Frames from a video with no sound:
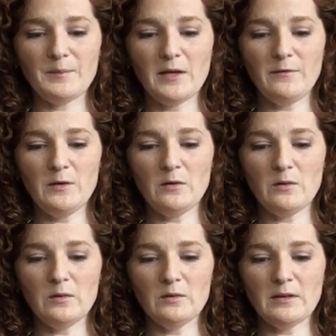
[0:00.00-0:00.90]
If
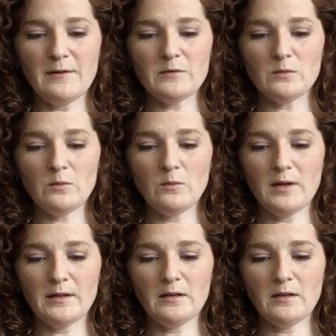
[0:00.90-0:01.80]
you left
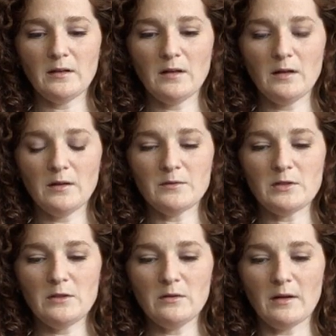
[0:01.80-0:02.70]
one alone
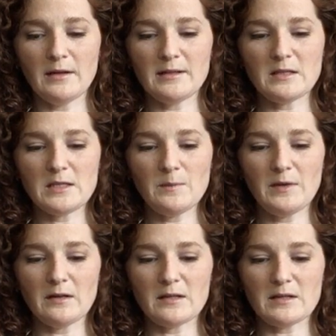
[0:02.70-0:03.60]
too long, it
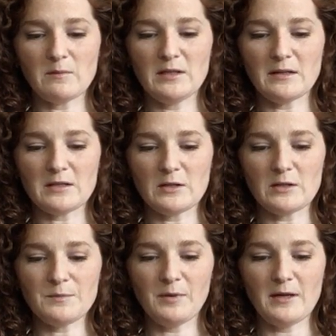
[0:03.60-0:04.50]
disappeared and something else took
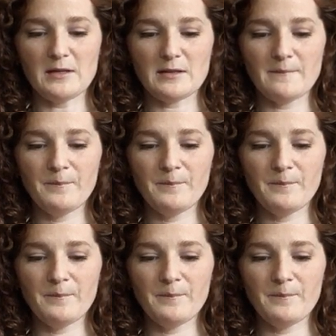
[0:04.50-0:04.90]
its place.